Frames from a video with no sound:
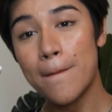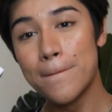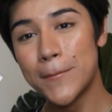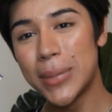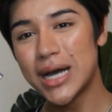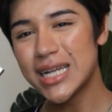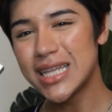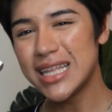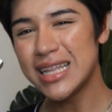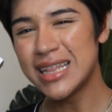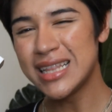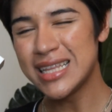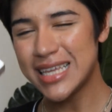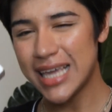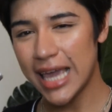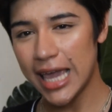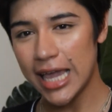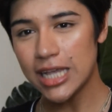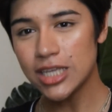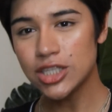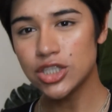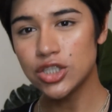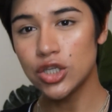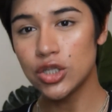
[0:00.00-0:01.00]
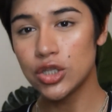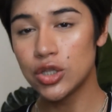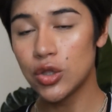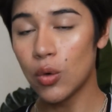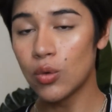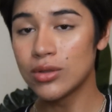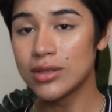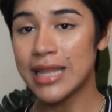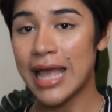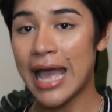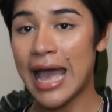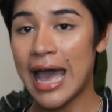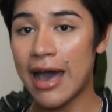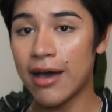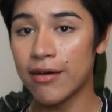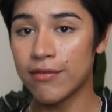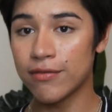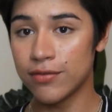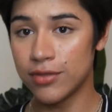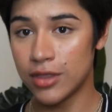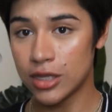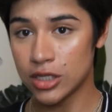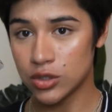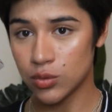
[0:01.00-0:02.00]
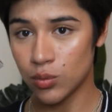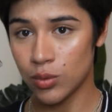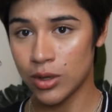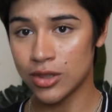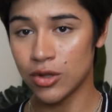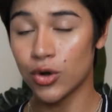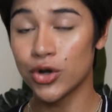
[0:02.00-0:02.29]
But in case you don't have this one,